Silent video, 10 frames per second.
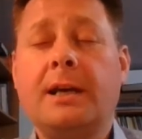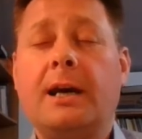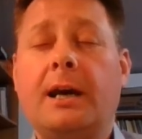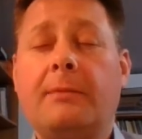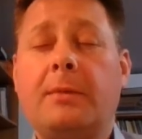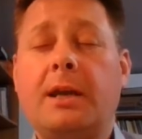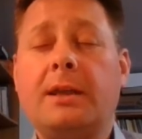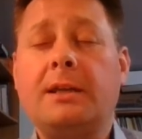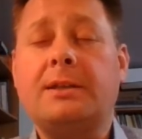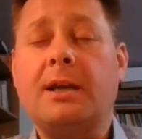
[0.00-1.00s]
in
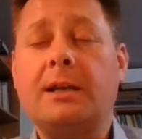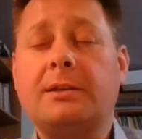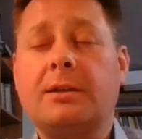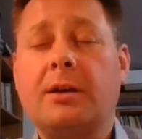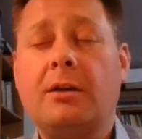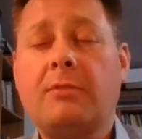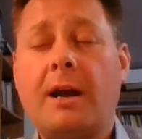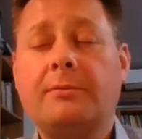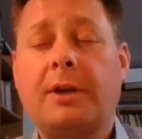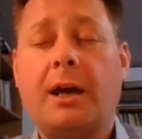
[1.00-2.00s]
these days
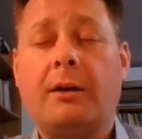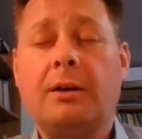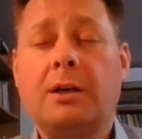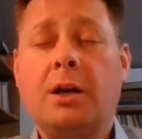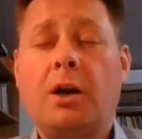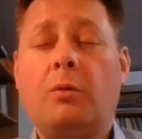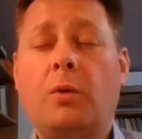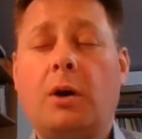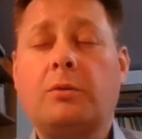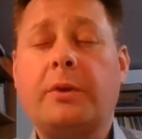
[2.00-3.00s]
around our
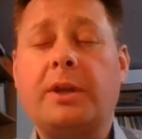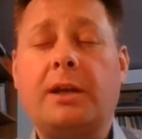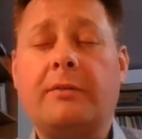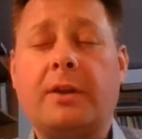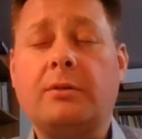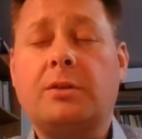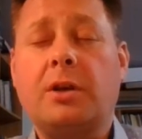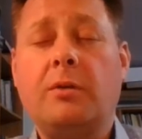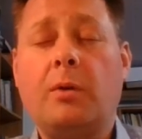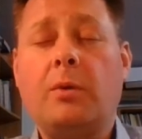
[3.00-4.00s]
world. We think of those
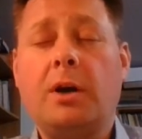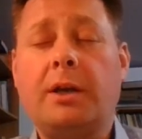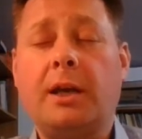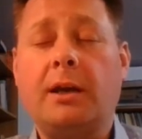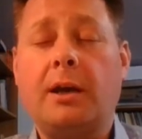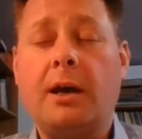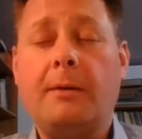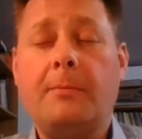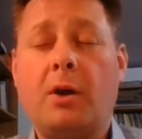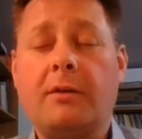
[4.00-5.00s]
who are working
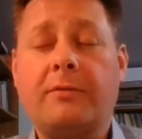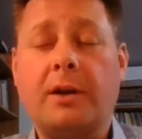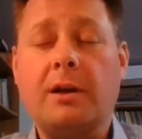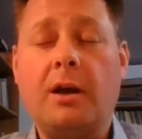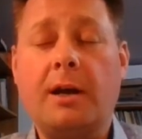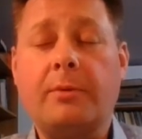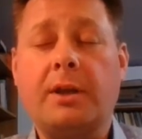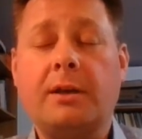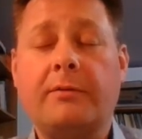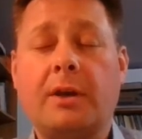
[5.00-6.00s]
on the front line. We
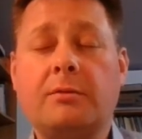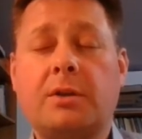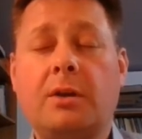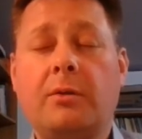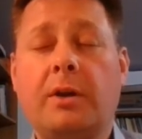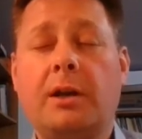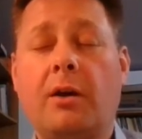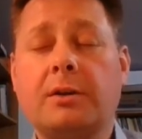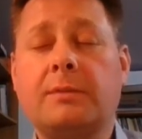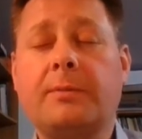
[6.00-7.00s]
think of those who are in
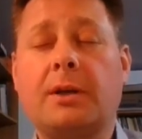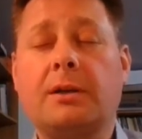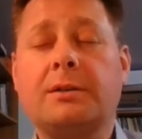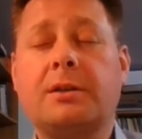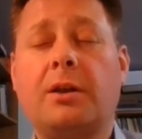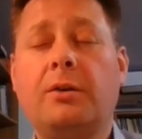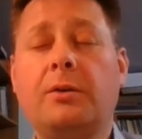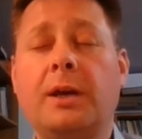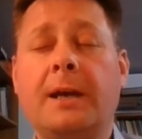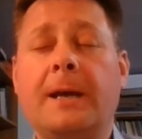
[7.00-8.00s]
hospitals,
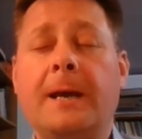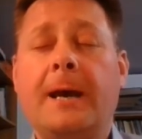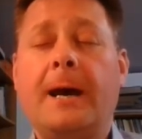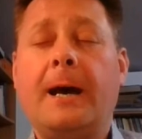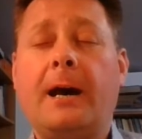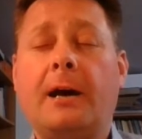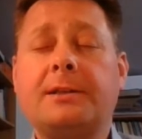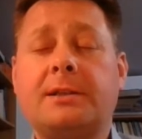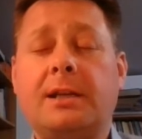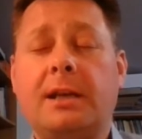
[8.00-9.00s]
who are
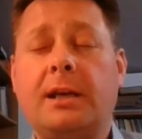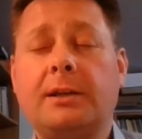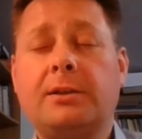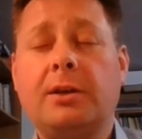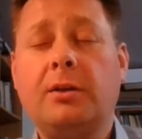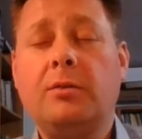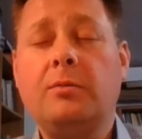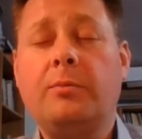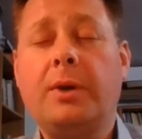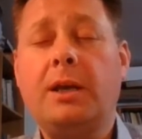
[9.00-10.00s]
seeking
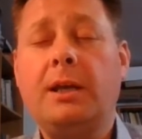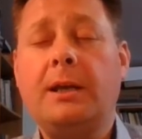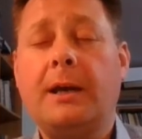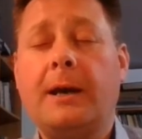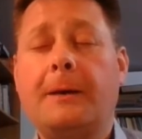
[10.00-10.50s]
to be